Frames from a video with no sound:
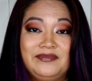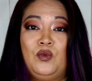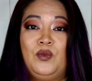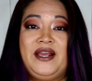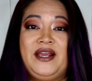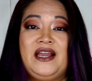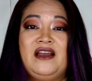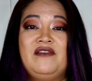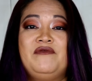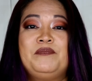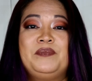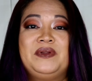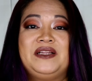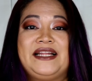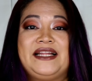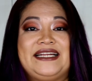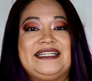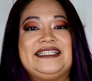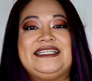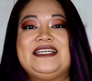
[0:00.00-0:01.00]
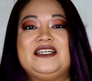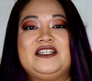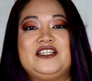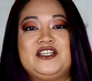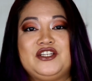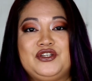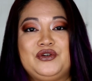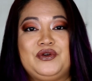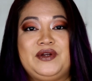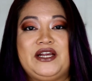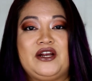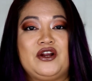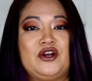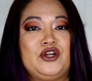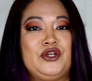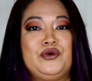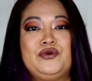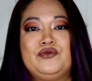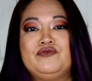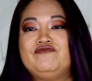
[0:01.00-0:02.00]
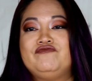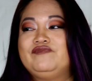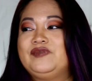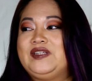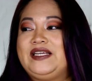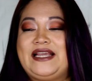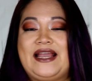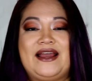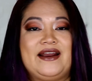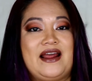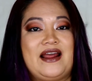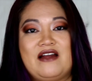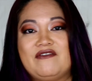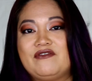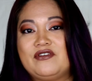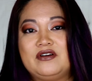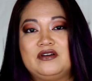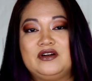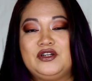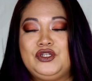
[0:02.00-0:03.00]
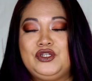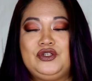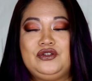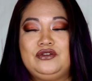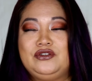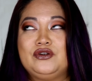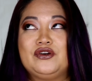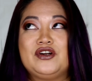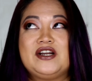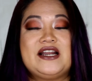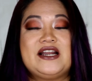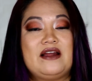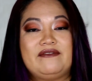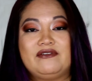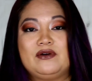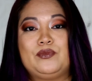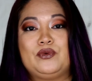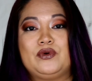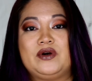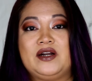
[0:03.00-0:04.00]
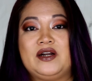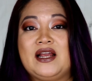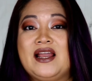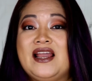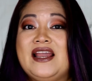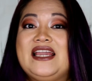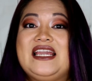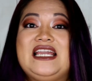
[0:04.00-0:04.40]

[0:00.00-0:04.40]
We have plenty to do here. You're never bored.